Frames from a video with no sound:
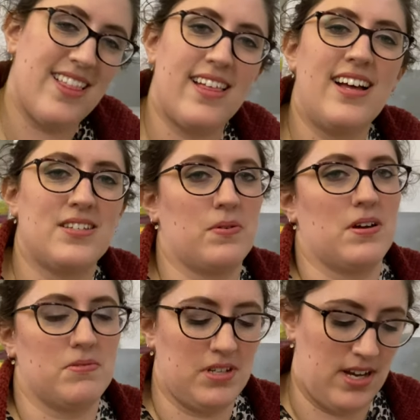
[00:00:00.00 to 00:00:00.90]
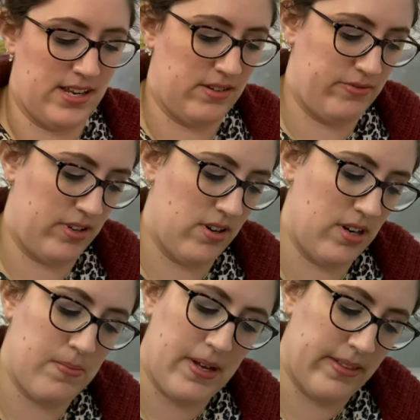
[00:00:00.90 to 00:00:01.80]
That's why I'm tired. I'd forgotten
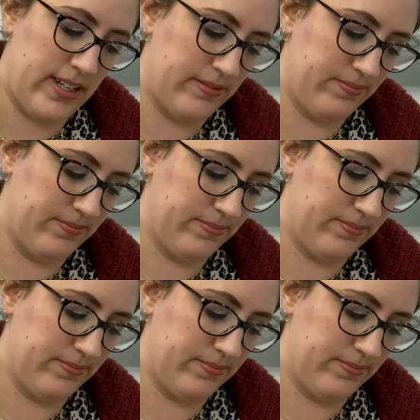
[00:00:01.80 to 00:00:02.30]
about that.